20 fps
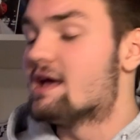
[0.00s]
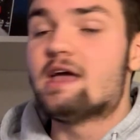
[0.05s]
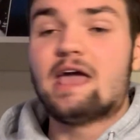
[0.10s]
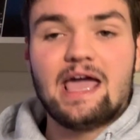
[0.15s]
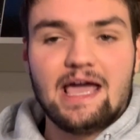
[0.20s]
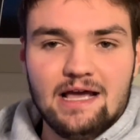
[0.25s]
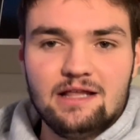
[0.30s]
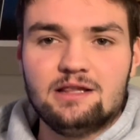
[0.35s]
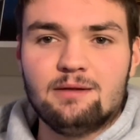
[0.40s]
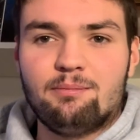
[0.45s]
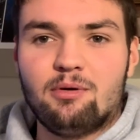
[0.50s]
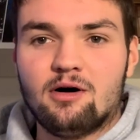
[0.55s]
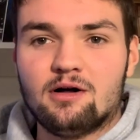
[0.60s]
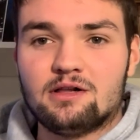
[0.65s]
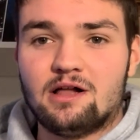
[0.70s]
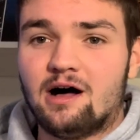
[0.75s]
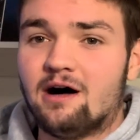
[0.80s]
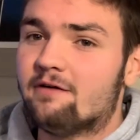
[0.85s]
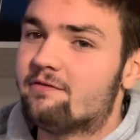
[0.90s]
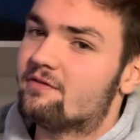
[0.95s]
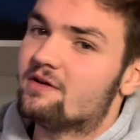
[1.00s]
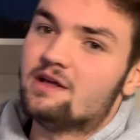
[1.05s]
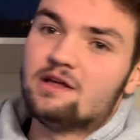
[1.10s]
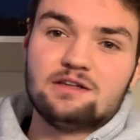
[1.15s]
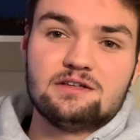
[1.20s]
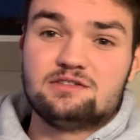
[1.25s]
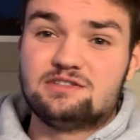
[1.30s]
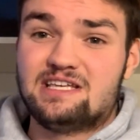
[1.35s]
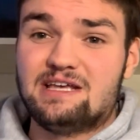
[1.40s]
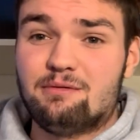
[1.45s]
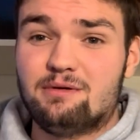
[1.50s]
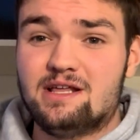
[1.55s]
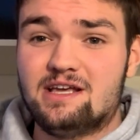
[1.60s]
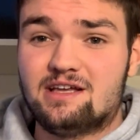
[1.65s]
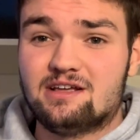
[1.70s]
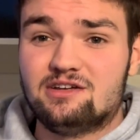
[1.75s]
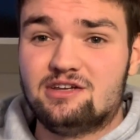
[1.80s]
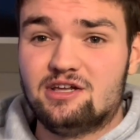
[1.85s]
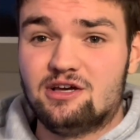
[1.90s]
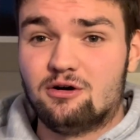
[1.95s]
hand the ball off, to see what he
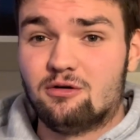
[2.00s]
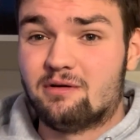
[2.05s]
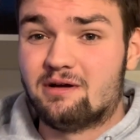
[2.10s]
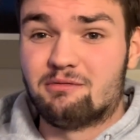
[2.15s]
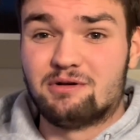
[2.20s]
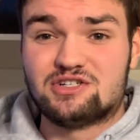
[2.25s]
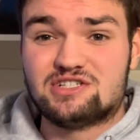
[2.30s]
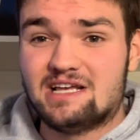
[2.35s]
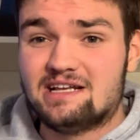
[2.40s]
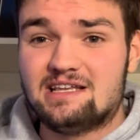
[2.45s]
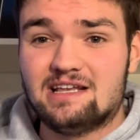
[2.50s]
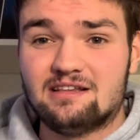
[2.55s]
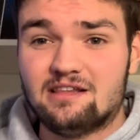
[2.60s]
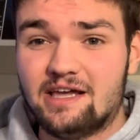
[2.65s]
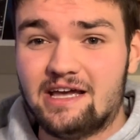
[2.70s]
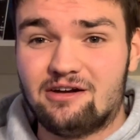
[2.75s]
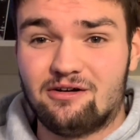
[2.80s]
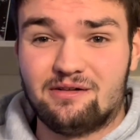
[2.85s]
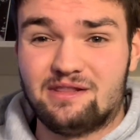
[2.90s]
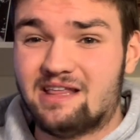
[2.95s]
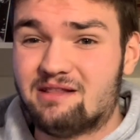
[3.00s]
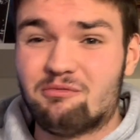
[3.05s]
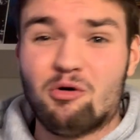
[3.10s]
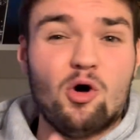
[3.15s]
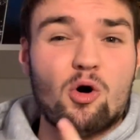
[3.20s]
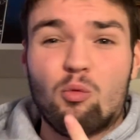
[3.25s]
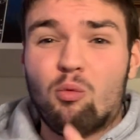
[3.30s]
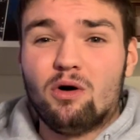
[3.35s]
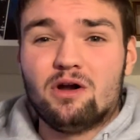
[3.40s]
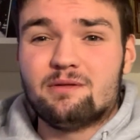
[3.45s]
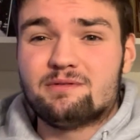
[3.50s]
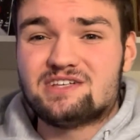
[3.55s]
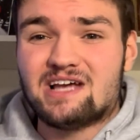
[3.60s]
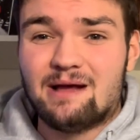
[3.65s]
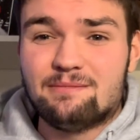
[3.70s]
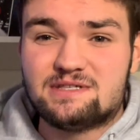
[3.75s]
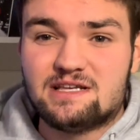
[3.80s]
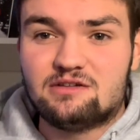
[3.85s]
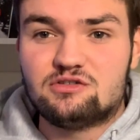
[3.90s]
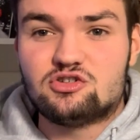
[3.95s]
could do, and which they did later. And then one of the times
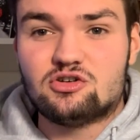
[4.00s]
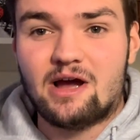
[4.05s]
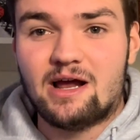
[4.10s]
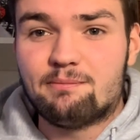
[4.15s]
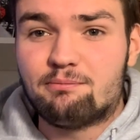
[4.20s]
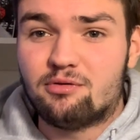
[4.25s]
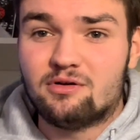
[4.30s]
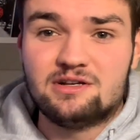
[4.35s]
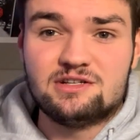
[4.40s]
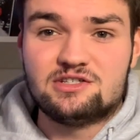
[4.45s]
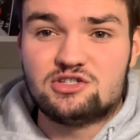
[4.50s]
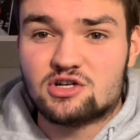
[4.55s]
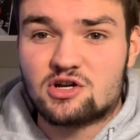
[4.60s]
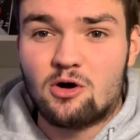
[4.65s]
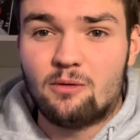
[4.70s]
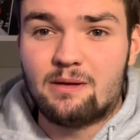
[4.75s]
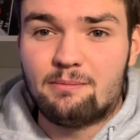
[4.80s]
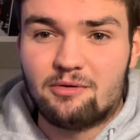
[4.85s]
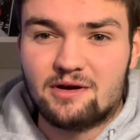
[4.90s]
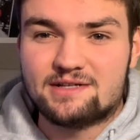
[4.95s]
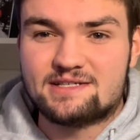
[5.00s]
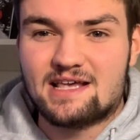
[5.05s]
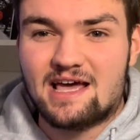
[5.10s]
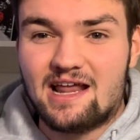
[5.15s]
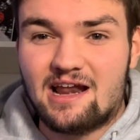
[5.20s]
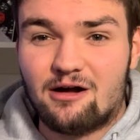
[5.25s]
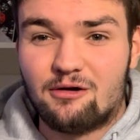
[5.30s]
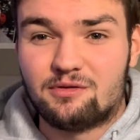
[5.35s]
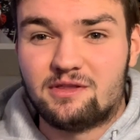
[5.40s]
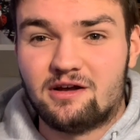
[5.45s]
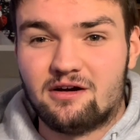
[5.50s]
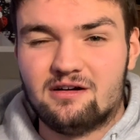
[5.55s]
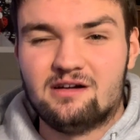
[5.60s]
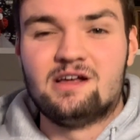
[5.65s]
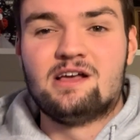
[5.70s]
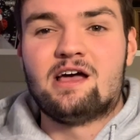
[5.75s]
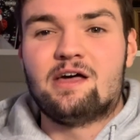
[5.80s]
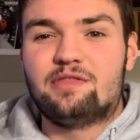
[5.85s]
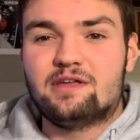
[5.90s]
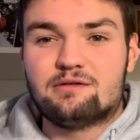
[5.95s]
they tried putting Jacoby Brissett out there,
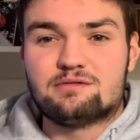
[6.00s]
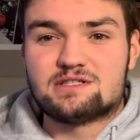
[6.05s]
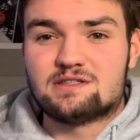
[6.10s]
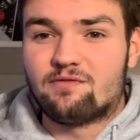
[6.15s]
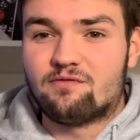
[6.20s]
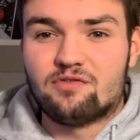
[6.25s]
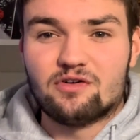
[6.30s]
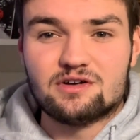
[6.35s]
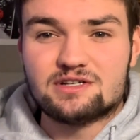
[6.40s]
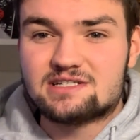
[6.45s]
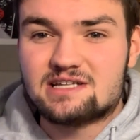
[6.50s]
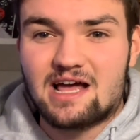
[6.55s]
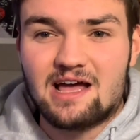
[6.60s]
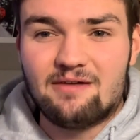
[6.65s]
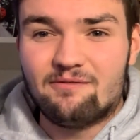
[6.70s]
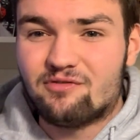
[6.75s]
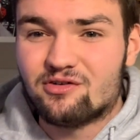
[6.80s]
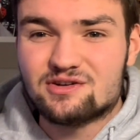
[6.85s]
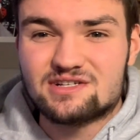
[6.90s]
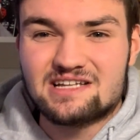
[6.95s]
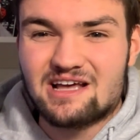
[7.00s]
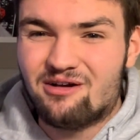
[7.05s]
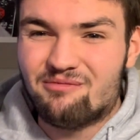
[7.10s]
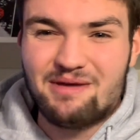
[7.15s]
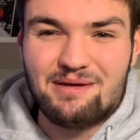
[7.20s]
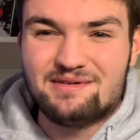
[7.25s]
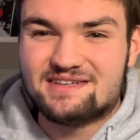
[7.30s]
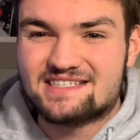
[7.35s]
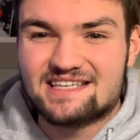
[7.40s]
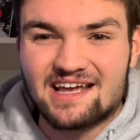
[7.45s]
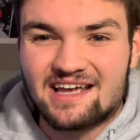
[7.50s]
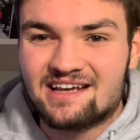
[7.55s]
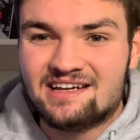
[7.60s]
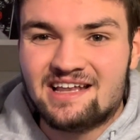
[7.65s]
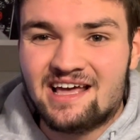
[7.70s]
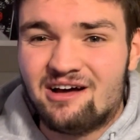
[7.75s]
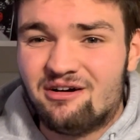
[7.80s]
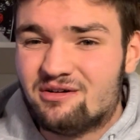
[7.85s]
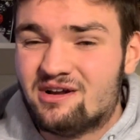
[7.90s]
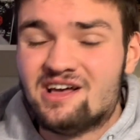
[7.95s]
I think it was the first down, maybe second
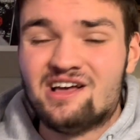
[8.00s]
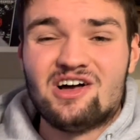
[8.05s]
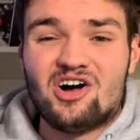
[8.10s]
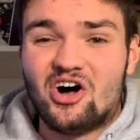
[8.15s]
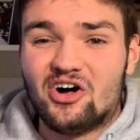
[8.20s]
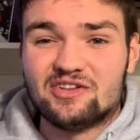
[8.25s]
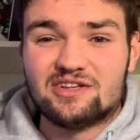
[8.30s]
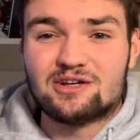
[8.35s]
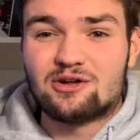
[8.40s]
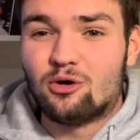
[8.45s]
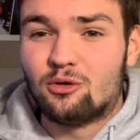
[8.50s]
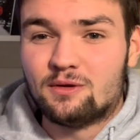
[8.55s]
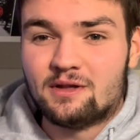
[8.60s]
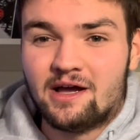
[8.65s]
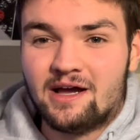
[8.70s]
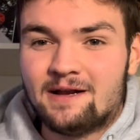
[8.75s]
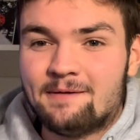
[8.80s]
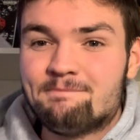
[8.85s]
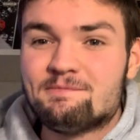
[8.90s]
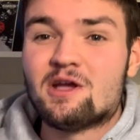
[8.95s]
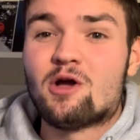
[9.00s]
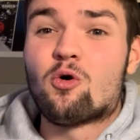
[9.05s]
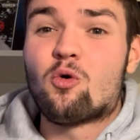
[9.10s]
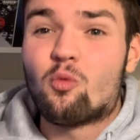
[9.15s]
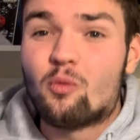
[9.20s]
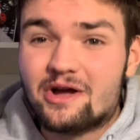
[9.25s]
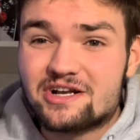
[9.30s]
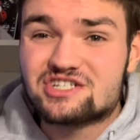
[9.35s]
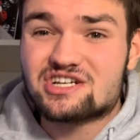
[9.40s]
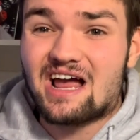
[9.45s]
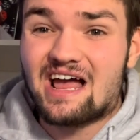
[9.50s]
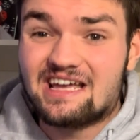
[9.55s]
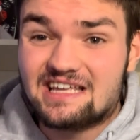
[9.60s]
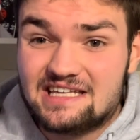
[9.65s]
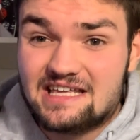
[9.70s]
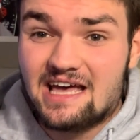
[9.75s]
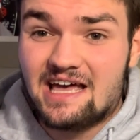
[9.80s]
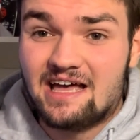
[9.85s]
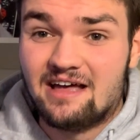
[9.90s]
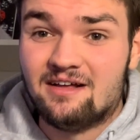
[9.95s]
down on the goal line, which I
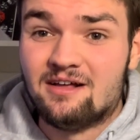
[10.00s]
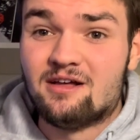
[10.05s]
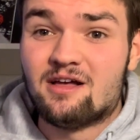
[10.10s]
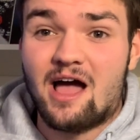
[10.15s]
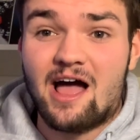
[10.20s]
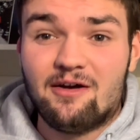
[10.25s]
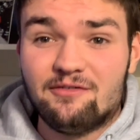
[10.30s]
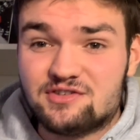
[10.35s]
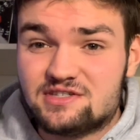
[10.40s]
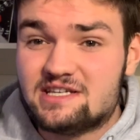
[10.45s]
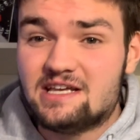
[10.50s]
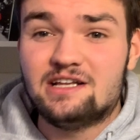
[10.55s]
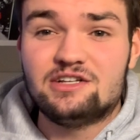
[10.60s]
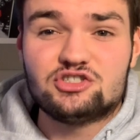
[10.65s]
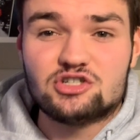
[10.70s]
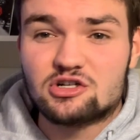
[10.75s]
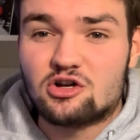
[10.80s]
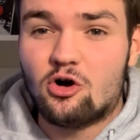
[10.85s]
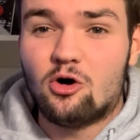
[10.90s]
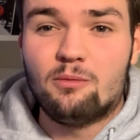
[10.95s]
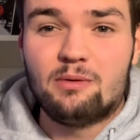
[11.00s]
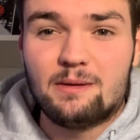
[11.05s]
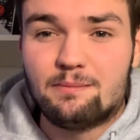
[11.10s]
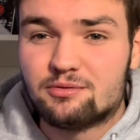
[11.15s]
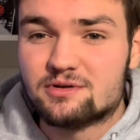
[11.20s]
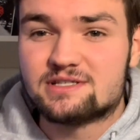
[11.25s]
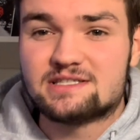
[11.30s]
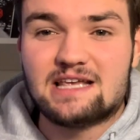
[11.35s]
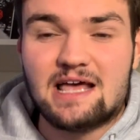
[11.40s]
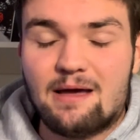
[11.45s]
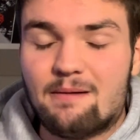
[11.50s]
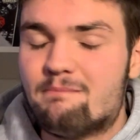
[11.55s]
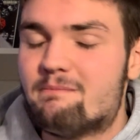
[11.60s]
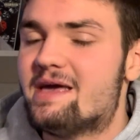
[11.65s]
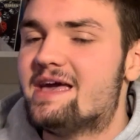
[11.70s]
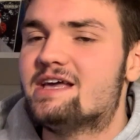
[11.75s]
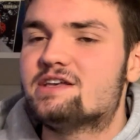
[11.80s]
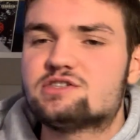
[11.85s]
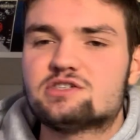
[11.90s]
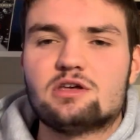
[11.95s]
get. I've seen Jacoby Brissett
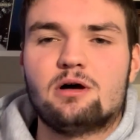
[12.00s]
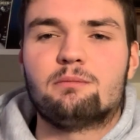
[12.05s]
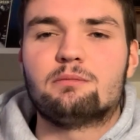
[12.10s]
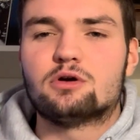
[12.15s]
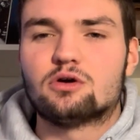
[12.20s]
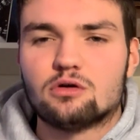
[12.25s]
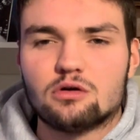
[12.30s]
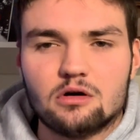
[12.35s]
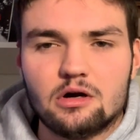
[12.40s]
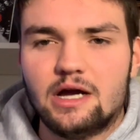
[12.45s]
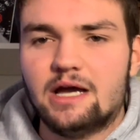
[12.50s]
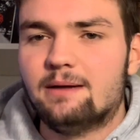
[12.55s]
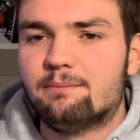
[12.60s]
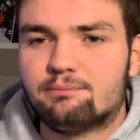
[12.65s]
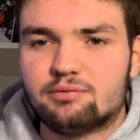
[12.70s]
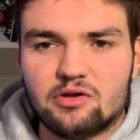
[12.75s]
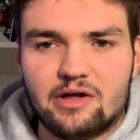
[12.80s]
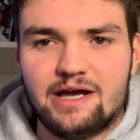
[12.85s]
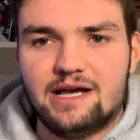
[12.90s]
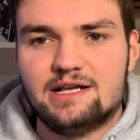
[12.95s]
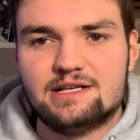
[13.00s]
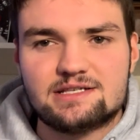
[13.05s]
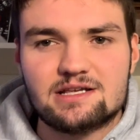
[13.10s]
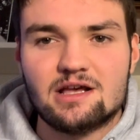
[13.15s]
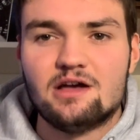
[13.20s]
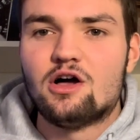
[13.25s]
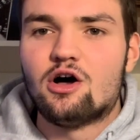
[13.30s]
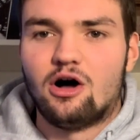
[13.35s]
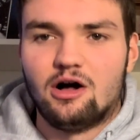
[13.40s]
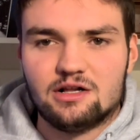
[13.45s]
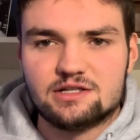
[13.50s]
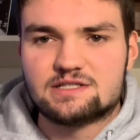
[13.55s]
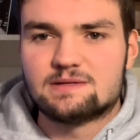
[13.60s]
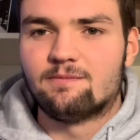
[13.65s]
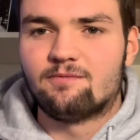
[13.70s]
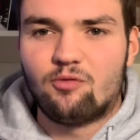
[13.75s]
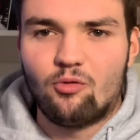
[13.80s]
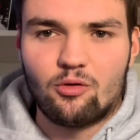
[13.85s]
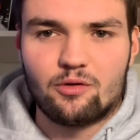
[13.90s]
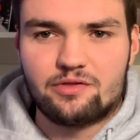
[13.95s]
make some great plays on some
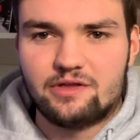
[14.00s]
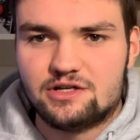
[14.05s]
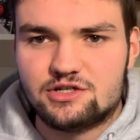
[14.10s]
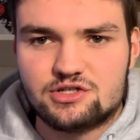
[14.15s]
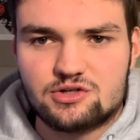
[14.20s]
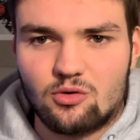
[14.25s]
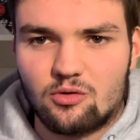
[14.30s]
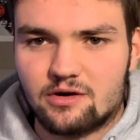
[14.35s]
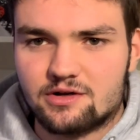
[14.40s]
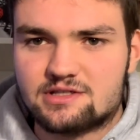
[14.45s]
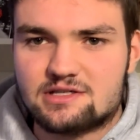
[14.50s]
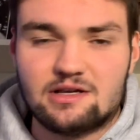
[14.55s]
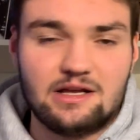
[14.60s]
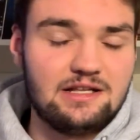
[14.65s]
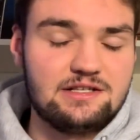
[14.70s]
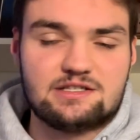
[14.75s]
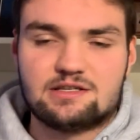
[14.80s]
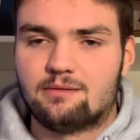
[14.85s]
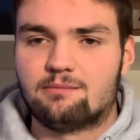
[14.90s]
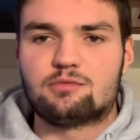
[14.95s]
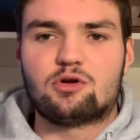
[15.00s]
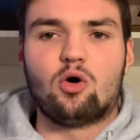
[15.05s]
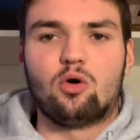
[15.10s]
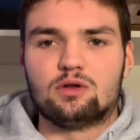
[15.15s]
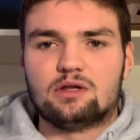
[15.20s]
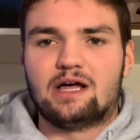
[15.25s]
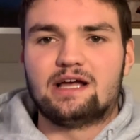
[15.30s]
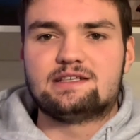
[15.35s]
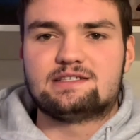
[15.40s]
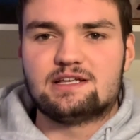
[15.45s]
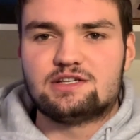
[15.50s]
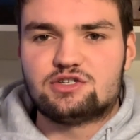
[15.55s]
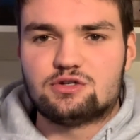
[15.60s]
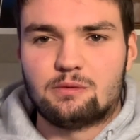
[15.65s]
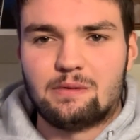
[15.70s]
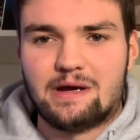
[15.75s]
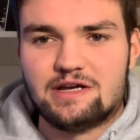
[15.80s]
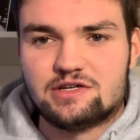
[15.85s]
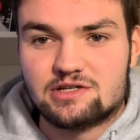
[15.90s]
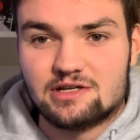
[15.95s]
fourth and shorts and some goal line
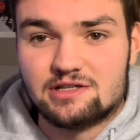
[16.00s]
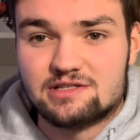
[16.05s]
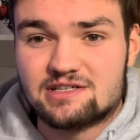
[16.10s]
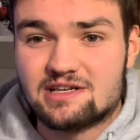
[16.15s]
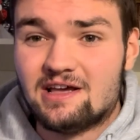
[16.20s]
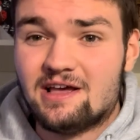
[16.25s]
situations.